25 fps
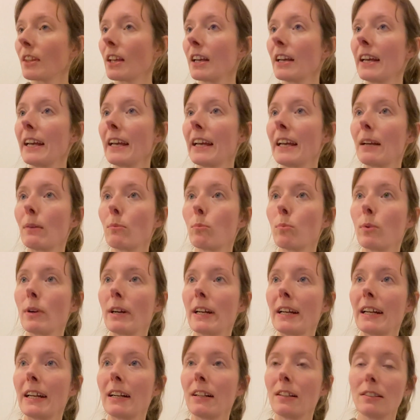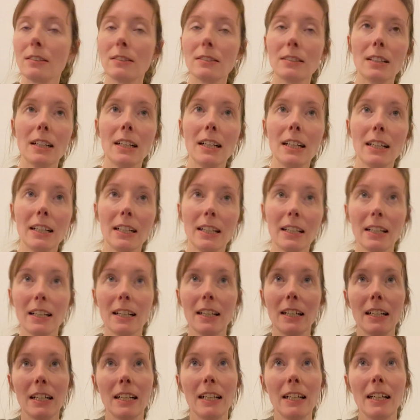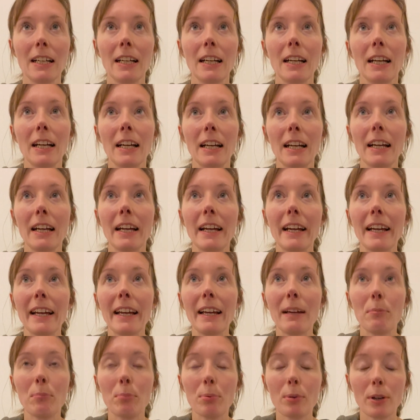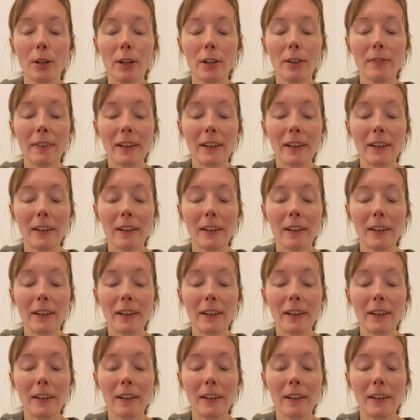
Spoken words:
it will improve,